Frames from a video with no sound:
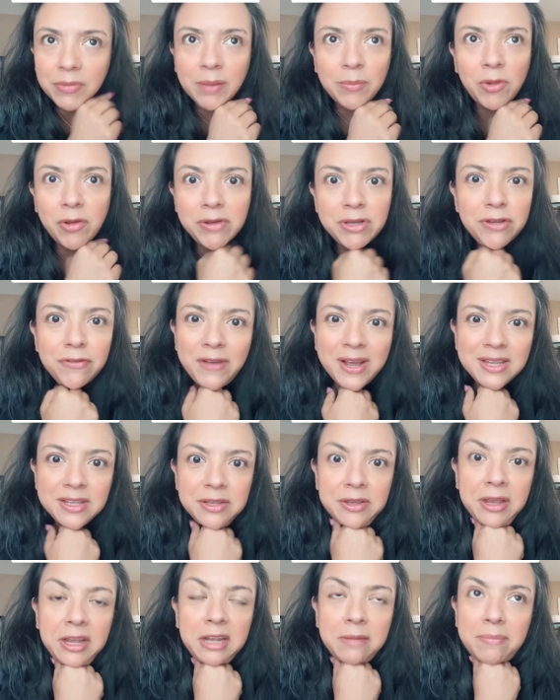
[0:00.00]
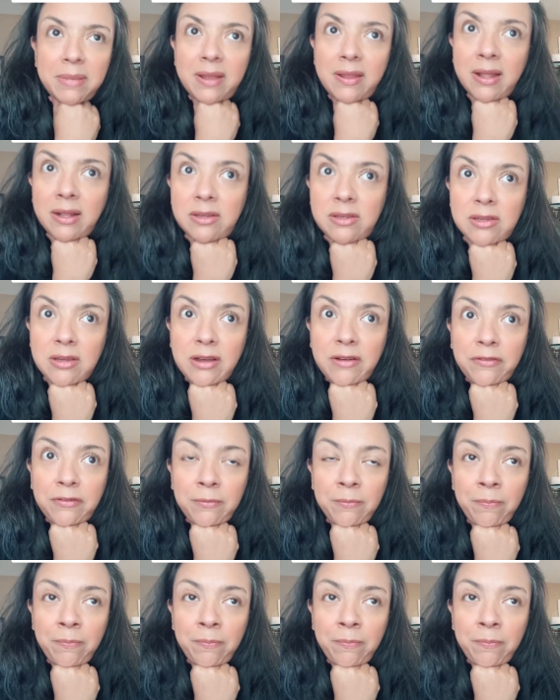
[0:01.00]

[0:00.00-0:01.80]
I'm always fascinated by that stuff.